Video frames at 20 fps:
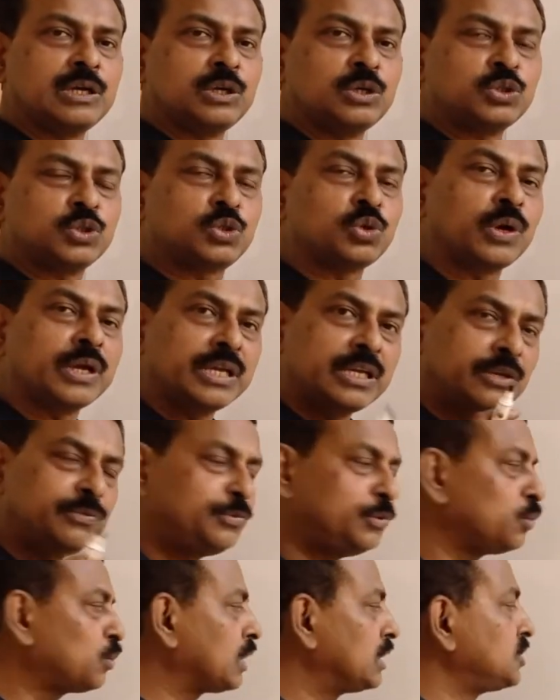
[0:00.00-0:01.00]
So if
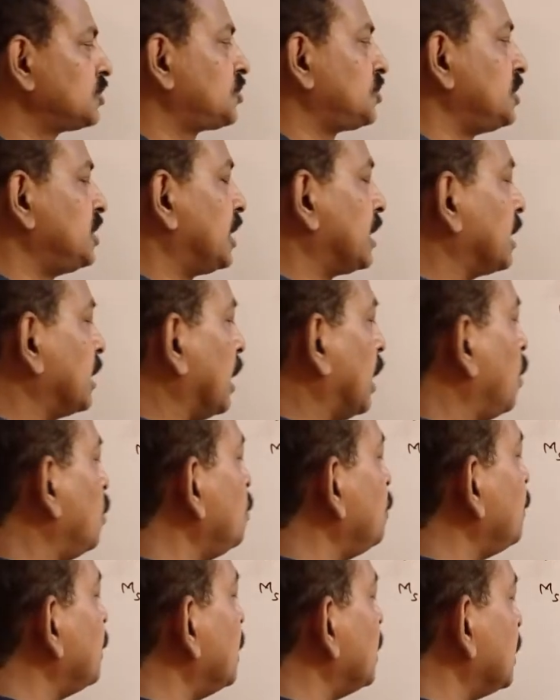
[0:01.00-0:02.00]
you consider
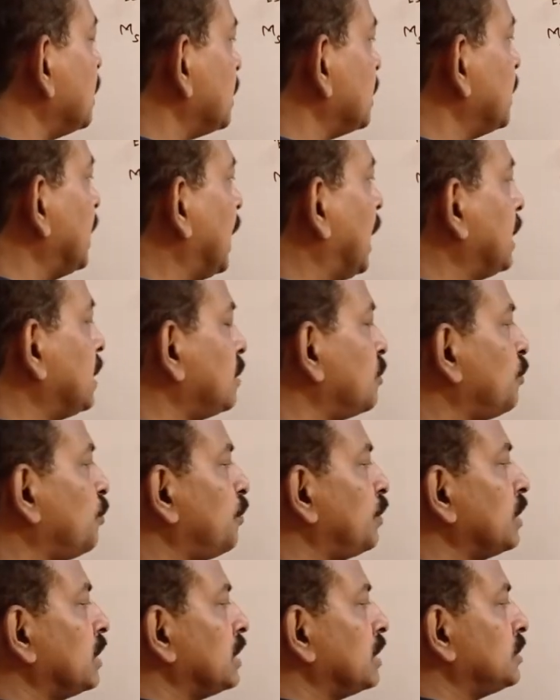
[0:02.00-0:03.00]
now that
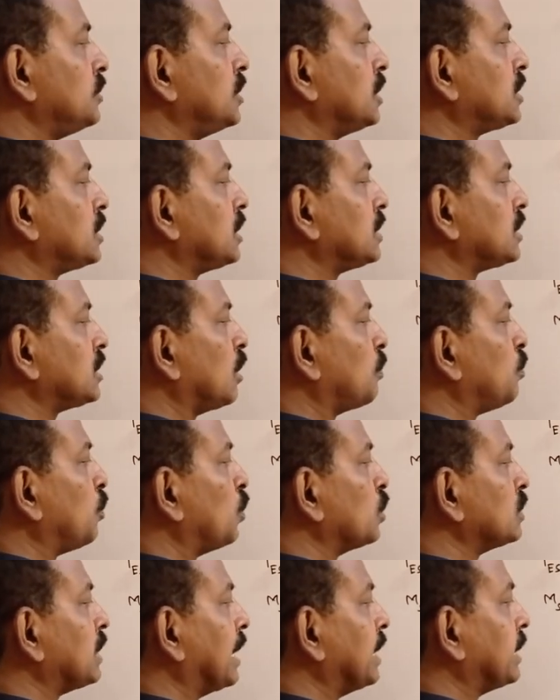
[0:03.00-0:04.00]
this is,
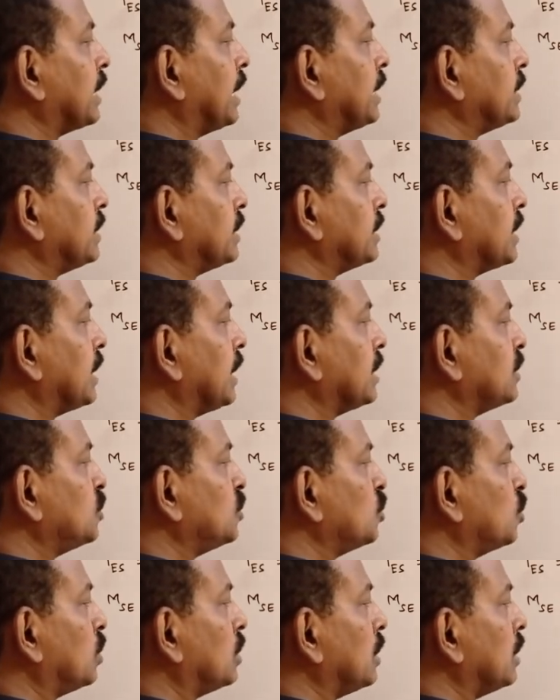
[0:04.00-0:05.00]
suppose I write it as
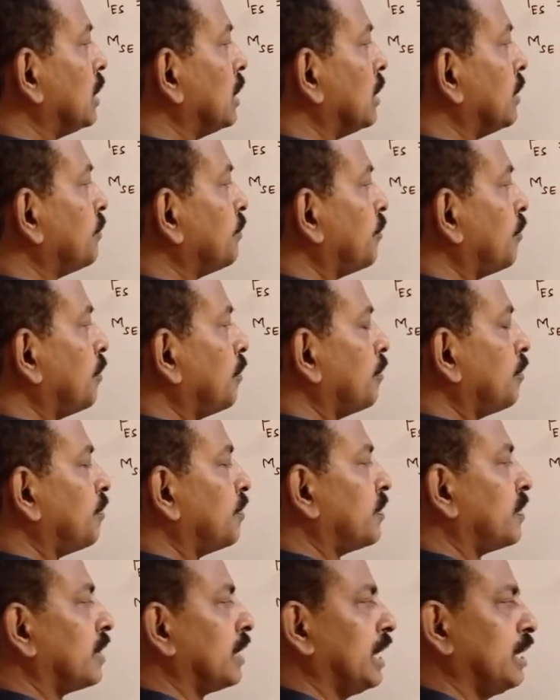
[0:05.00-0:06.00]
your
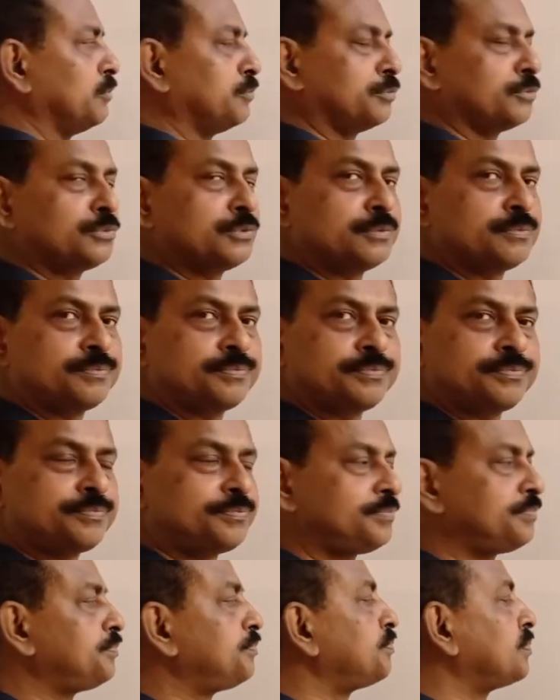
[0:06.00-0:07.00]
F.
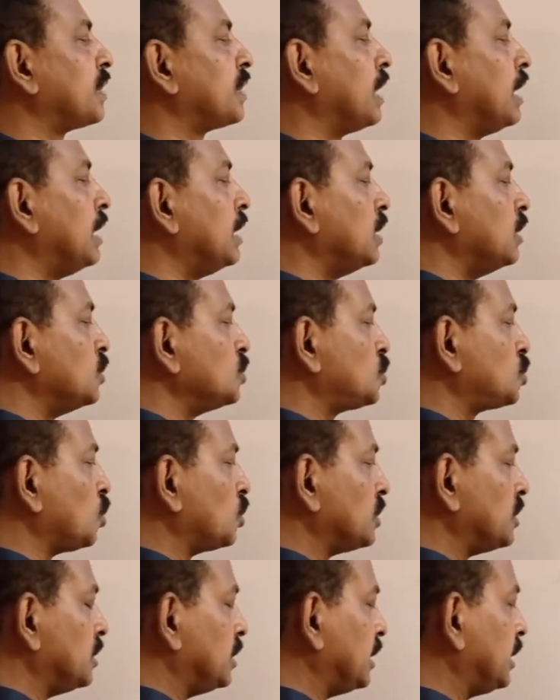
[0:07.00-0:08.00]

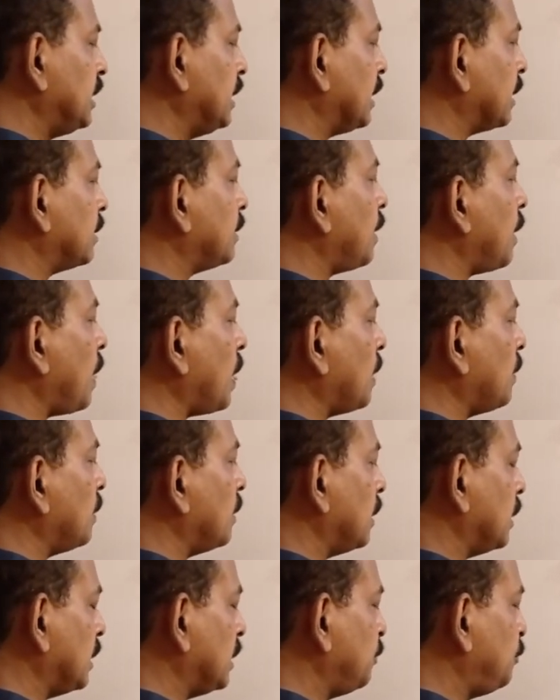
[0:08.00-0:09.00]
So here,
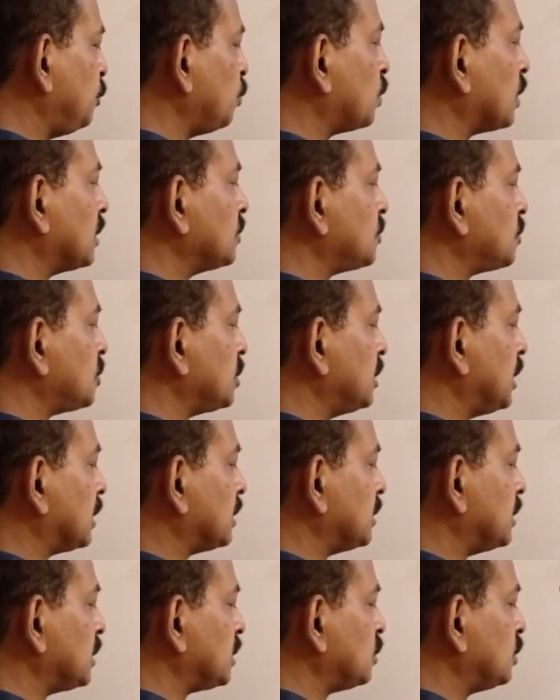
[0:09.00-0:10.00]
if you consider,
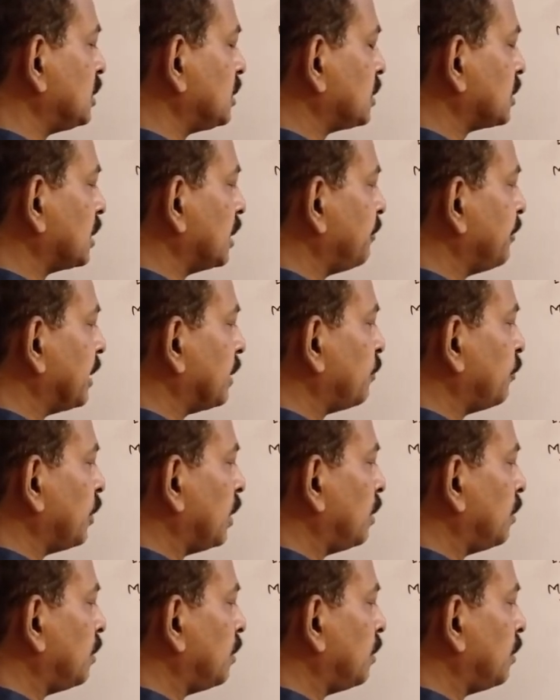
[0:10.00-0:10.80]
this is given